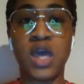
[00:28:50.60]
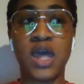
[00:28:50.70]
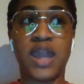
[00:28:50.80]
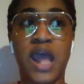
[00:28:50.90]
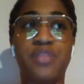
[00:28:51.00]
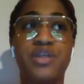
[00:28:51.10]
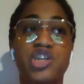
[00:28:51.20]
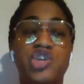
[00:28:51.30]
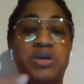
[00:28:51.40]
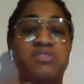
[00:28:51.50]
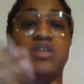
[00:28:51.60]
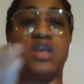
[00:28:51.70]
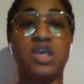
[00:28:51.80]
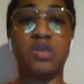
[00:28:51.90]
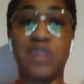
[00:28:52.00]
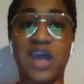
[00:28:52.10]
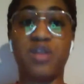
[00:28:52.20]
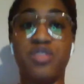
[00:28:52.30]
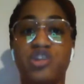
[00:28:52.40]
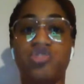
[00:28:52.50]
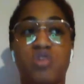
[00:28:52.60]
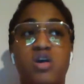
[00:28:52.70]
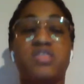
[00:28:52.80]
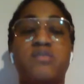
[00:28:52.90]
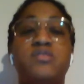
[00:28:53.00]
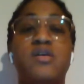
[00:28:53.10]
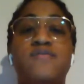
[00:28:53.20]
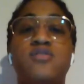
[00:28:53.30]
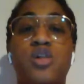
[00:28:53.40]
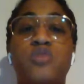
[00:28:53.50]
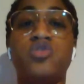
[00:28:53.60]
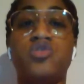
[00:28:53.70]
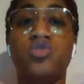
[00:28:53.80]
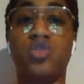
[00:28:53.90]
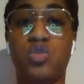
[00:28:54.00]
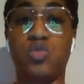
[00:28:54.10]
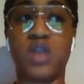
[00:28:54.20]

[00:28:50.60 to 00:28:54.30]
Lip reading: Now they're trusting you. Now they're drawing themselves closer to you.